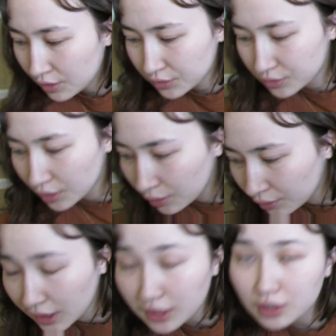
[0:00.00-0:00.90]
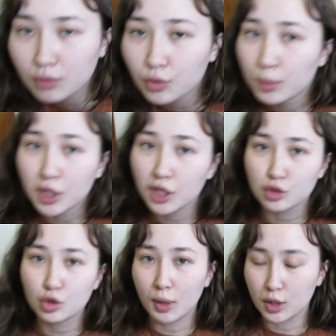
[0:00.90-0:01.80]
So thank you for bringing
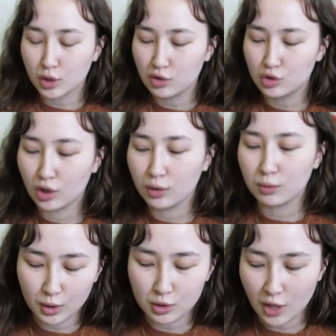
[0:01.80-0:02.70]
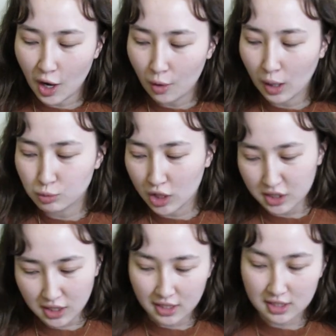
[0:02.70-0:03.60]
it to my attention, because now I'm trying
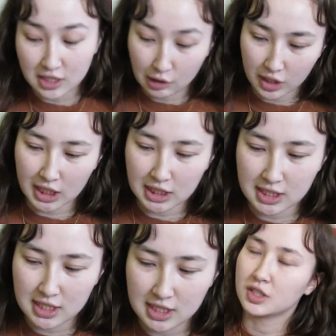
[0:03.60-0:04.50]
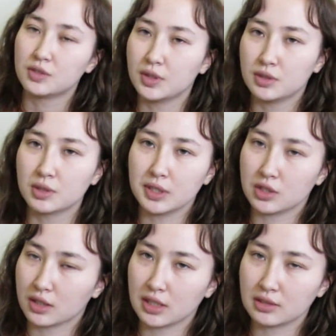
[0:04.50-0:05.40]
to take it serious. This video is gonna be a
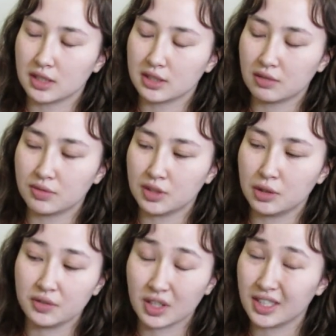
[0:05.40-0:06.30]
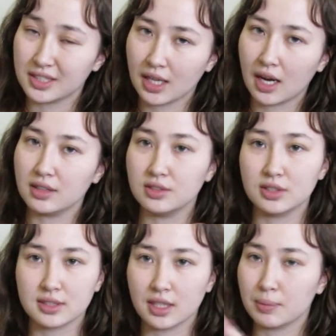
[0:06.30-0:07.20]
talk down, sit down video. If you're not into that, you
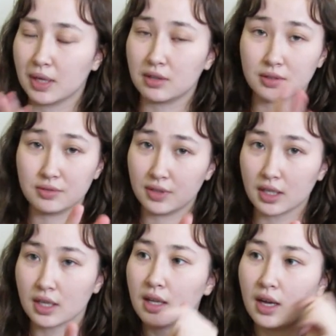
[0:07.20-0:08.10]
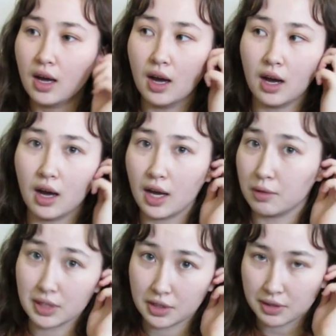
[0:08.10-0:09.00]
can skip. I don't give a fuck. I
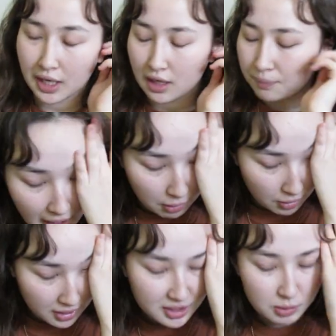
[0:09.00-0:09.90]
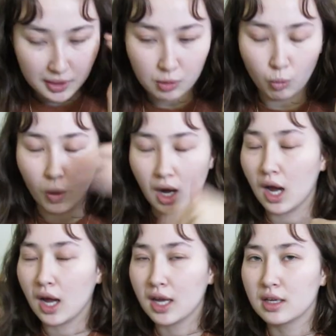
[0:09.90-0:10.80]
really don't care. I want to explain
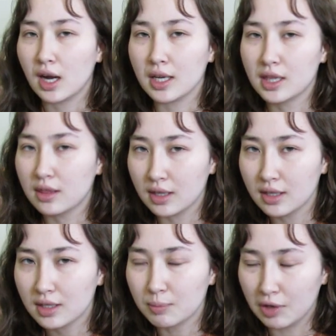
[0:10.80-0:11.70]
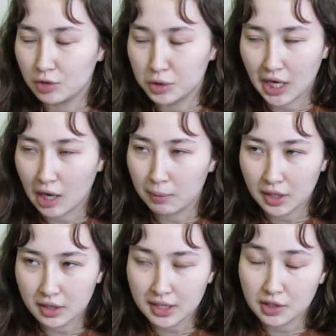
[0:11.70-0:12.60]
why I think my
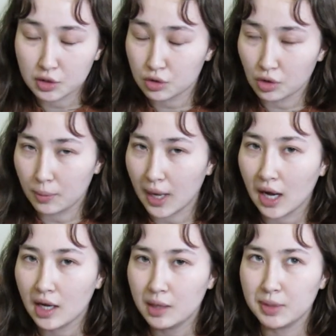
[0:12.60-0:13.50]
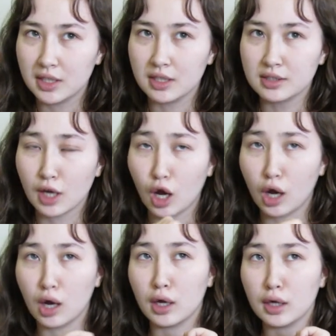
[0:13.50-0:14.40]
vocabulary is so bad, because
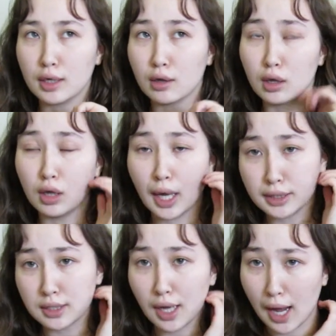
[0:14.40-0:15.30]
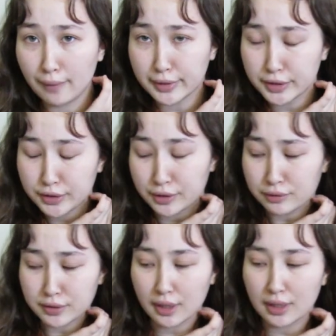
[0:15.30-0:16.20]
I like to have
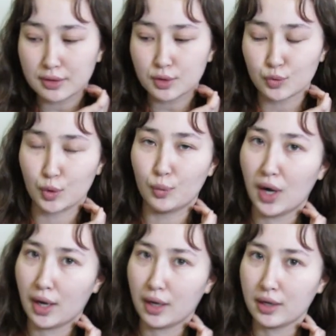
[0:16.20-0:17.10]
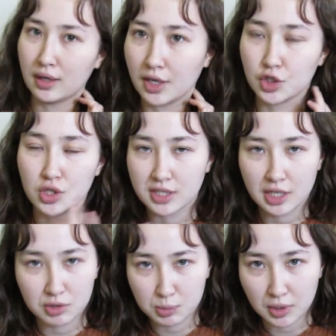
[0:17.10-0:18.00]
excuses for why I shouldn't
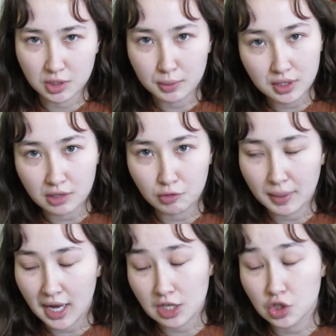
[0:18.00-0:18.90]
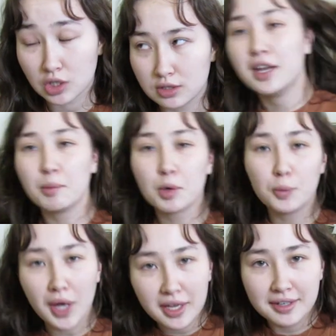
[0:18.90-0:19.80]
take responsibility for my actions. Number
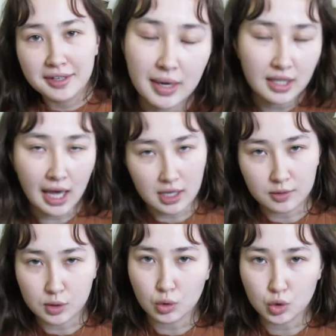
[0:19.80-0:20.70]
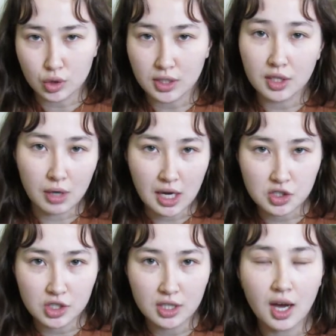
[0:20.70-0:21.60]
one, my lack of social
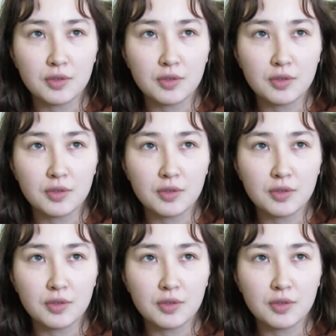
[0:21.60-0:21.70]
interaction.